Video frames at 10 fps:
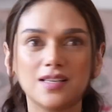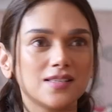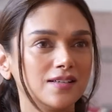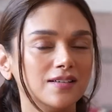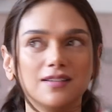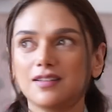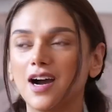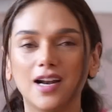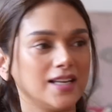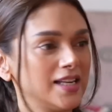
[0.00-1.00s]
these uh,
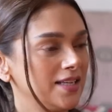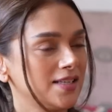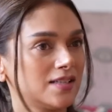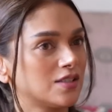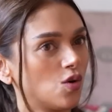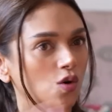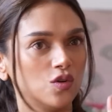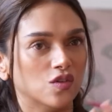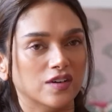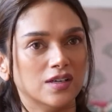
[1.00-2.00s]
guardian angels
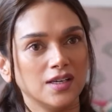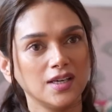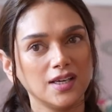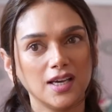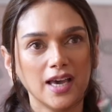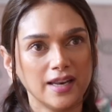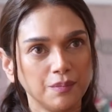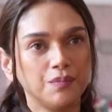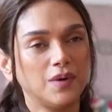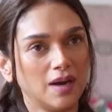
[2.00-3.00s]
all over. And
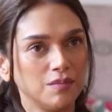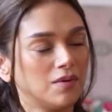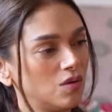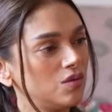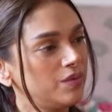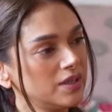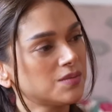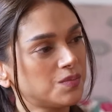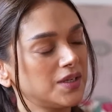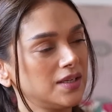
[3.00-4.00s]
I'm, I'm
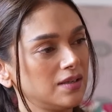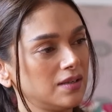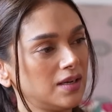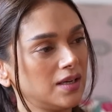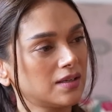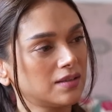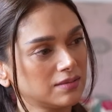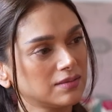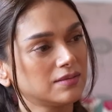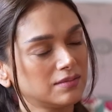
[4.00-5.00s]
always pretty like...
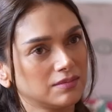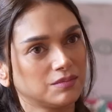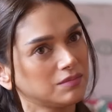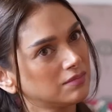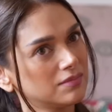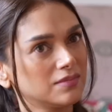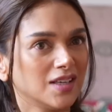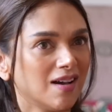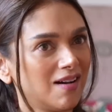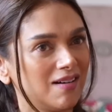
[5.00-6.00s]

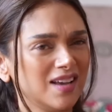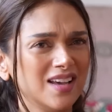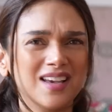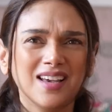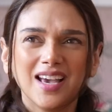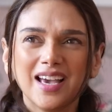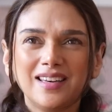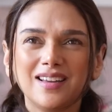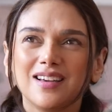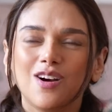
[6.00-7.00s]
Yeah.
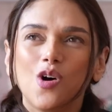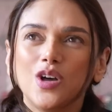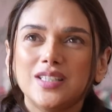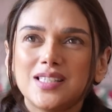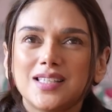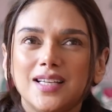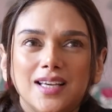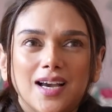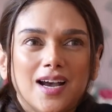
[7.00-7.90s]
And honestly,